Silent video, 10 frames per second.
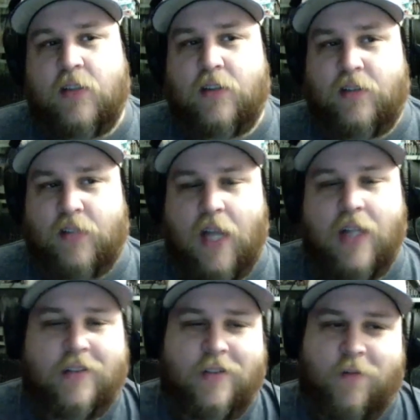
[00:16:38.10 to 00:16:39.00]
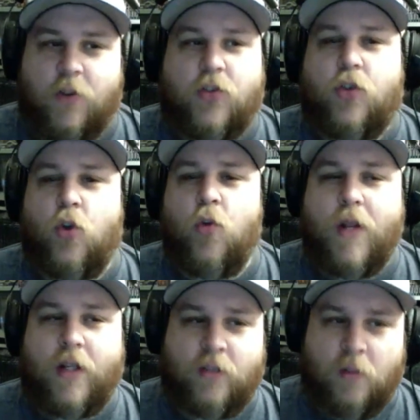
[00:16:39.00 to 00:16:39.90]
insane. It's the first 2
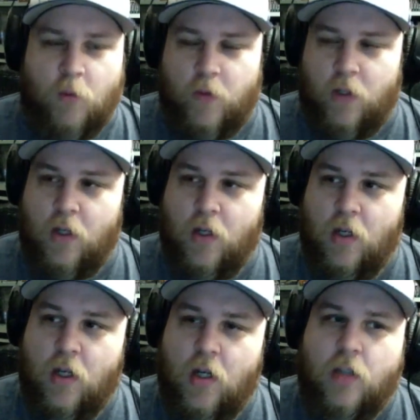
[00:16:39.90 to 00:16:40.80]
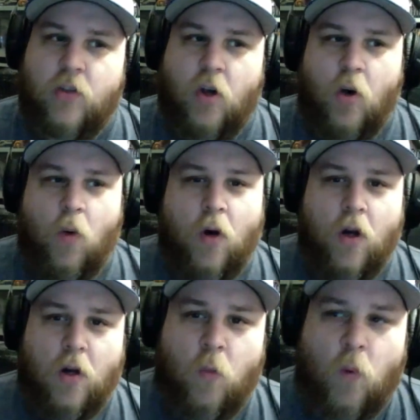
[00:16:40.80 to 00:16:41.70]
minutes of the movie. So
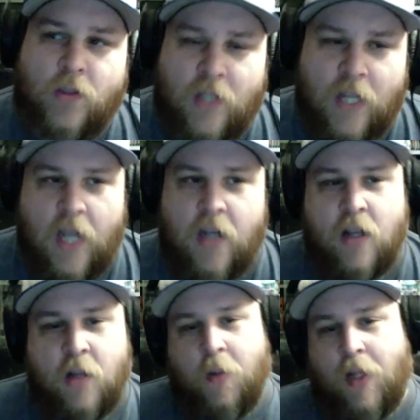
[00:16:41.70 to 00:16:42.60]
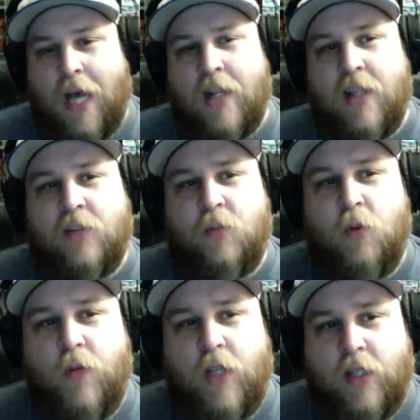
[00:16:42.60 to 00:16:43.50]
once again, the plot of this
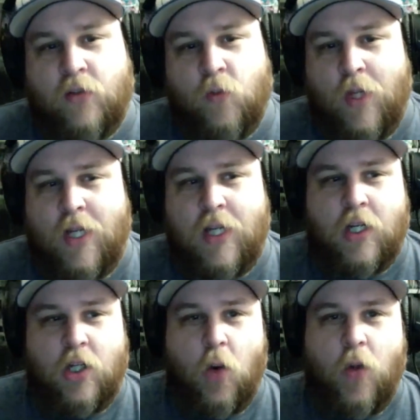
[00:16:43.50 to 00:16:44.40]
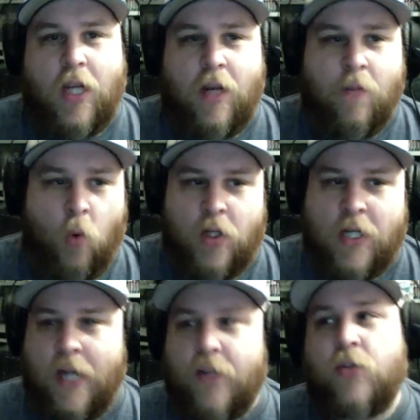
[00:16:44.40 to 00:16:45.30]
movie is we need to go get more
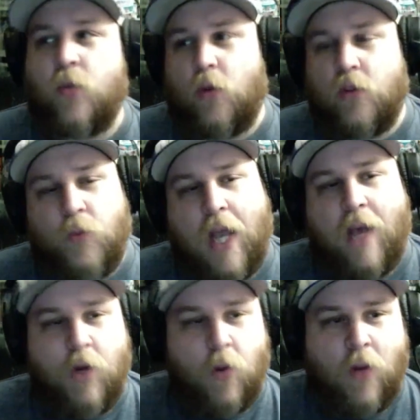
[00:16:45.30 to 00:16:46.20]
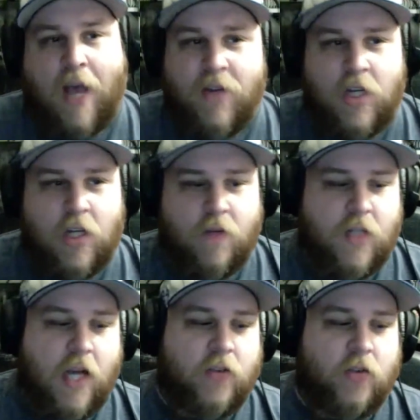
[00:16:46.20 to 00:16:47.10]
dinosaurs. We don't have enough
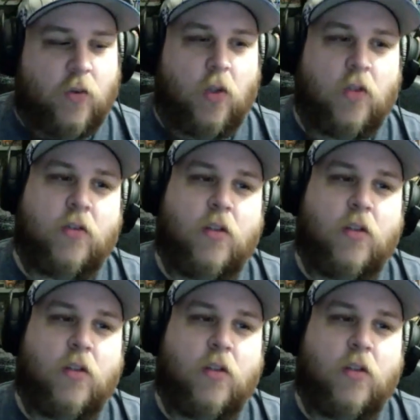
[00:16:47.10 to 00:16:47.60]
dinosaurs.